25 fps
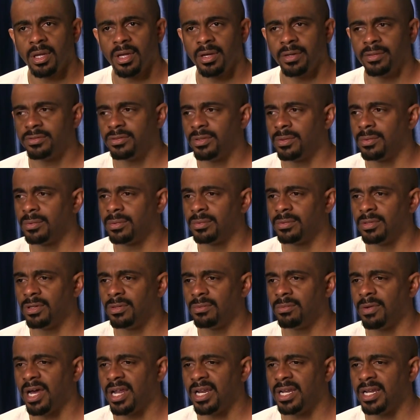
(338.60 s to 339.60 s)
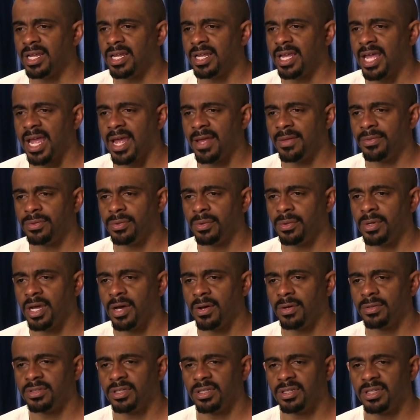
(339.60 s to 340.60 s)
There was nobody that came through
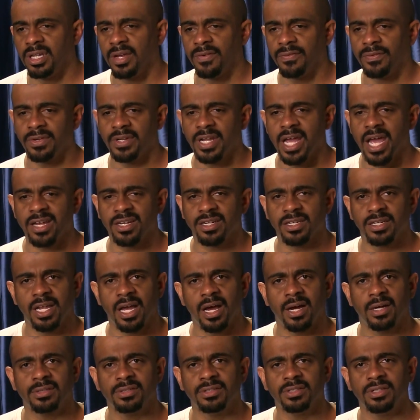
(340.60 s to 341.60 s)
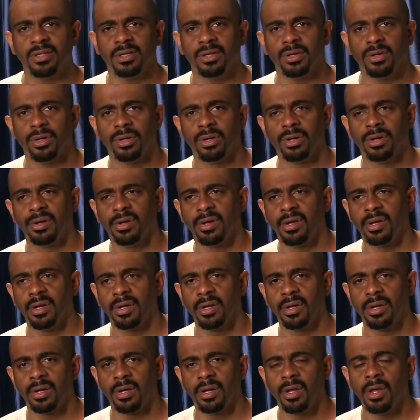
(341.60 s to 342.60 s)
that was a different nationality.
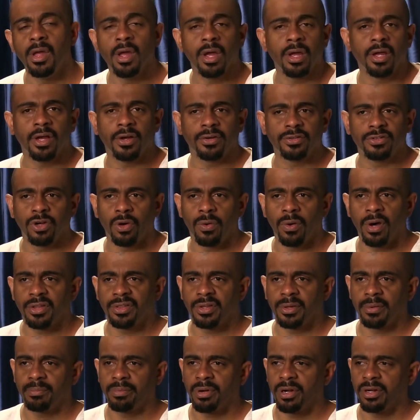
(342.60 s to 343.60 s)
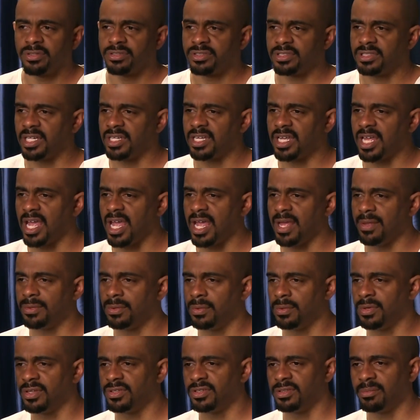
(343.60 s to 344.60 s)
There was no other person that came
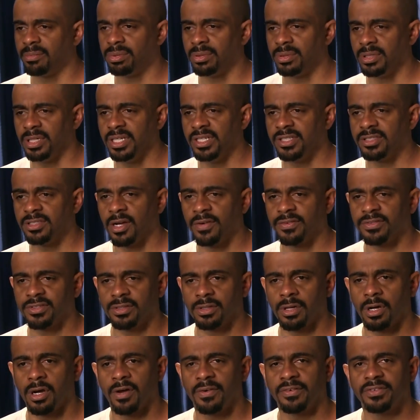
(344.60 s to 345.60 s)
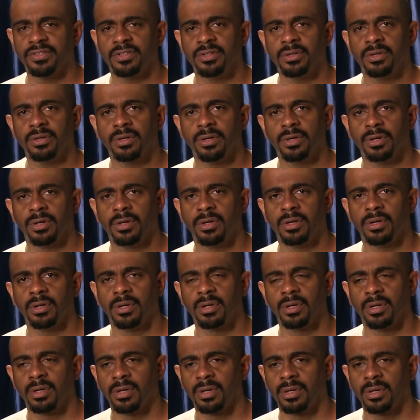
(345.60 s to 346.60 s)
through that was a police officer, law officer.
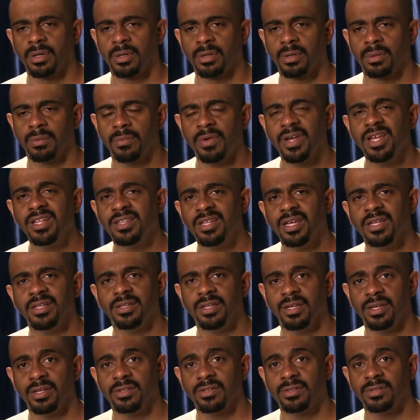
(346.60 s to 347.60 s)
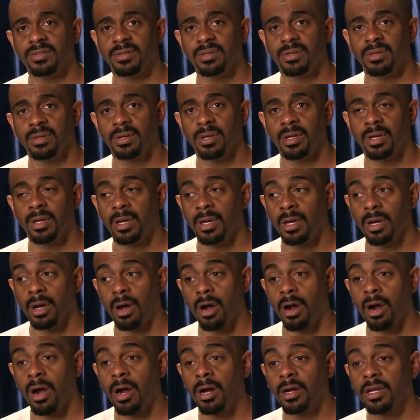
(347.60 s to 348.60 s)
We did this.
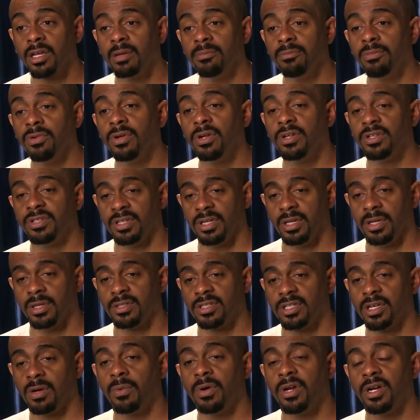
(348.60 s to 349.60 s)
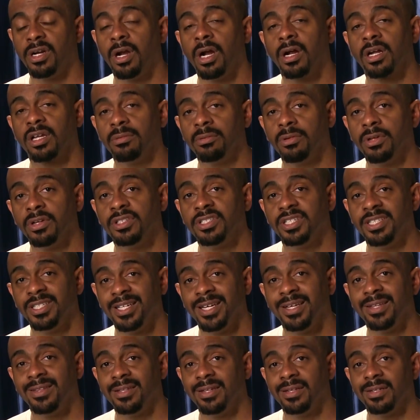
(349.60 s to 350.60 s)
Our community, someone in our community
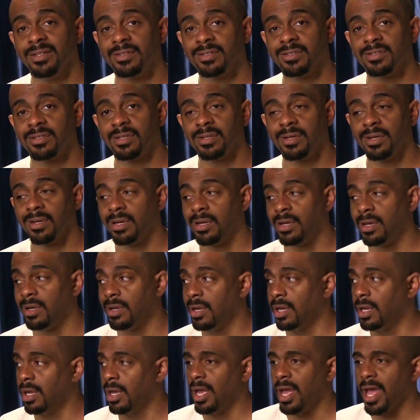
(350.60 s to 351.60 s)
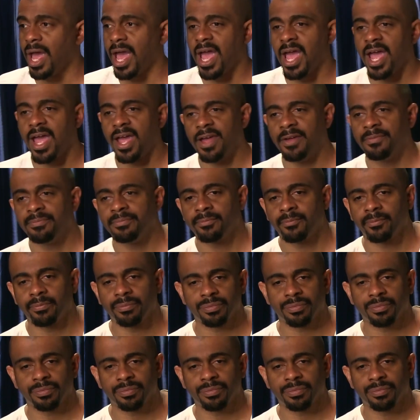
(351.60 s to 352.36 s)
did this. And